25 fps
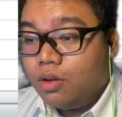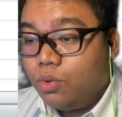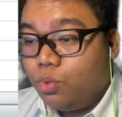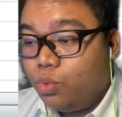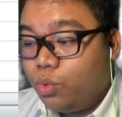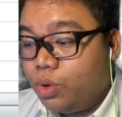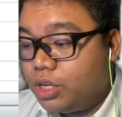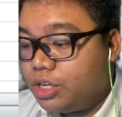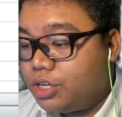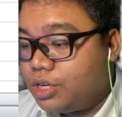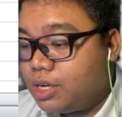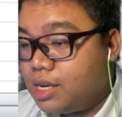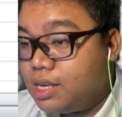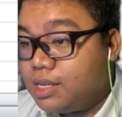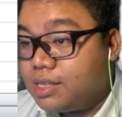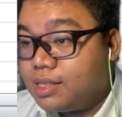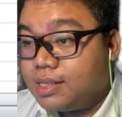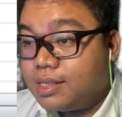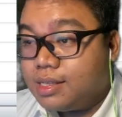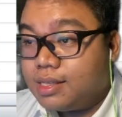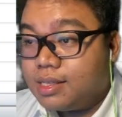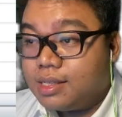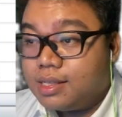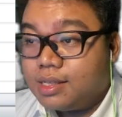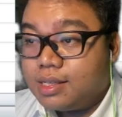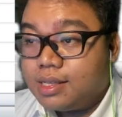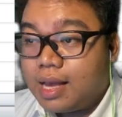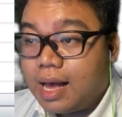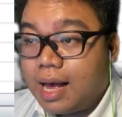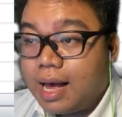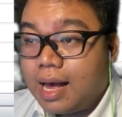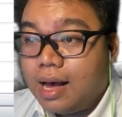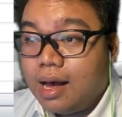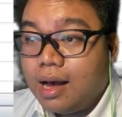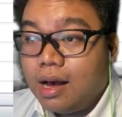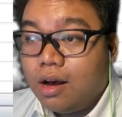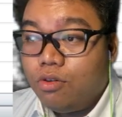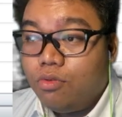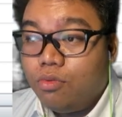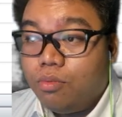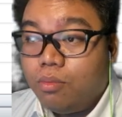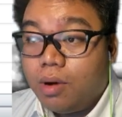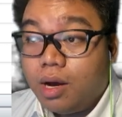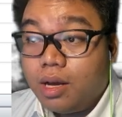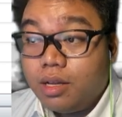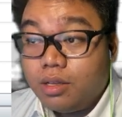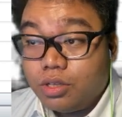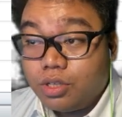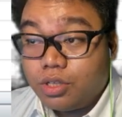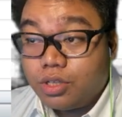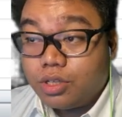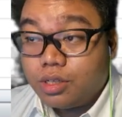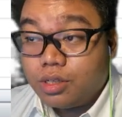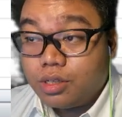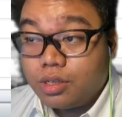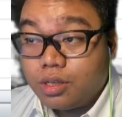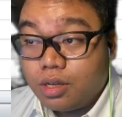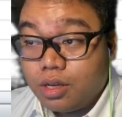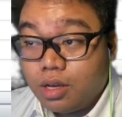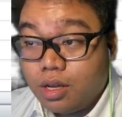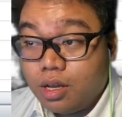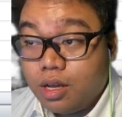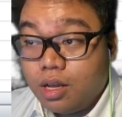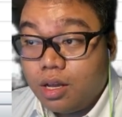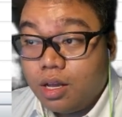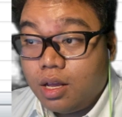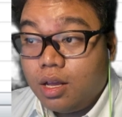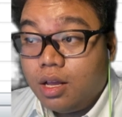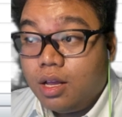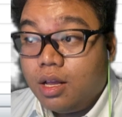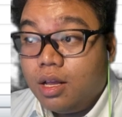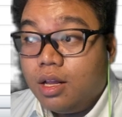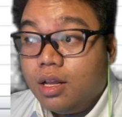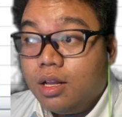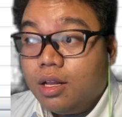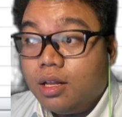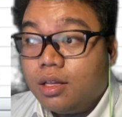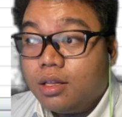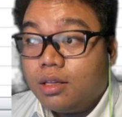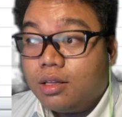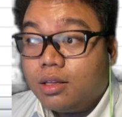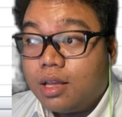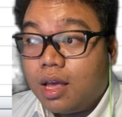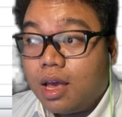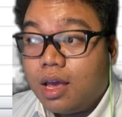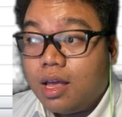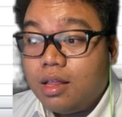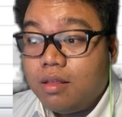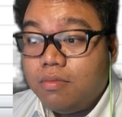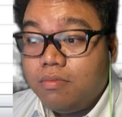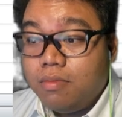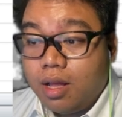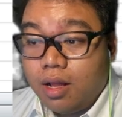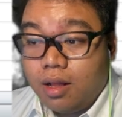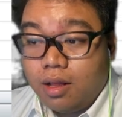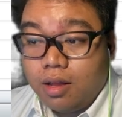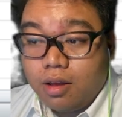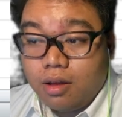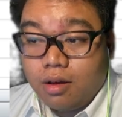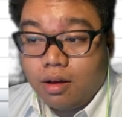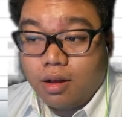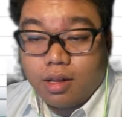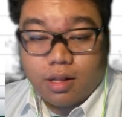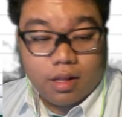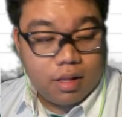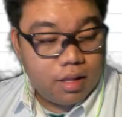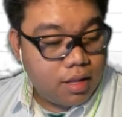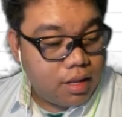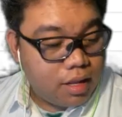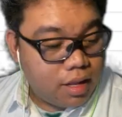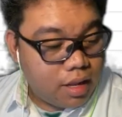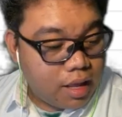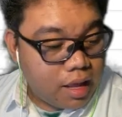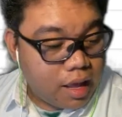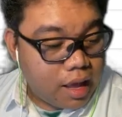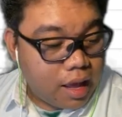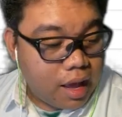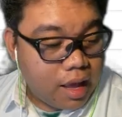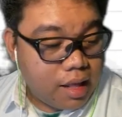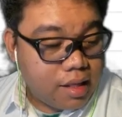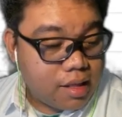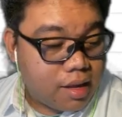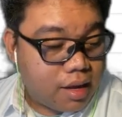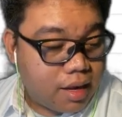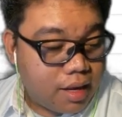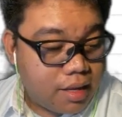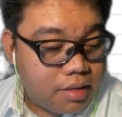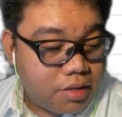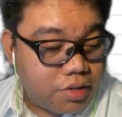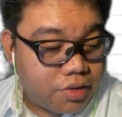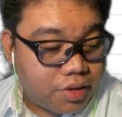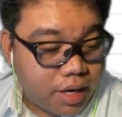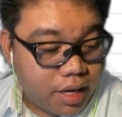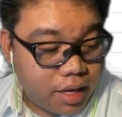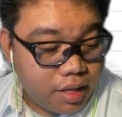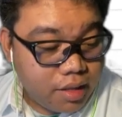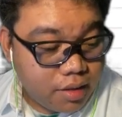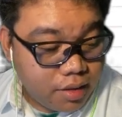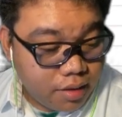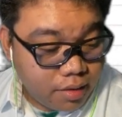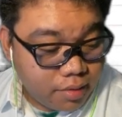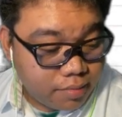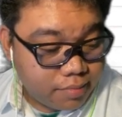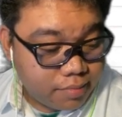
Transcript: which is how much? 10 million 800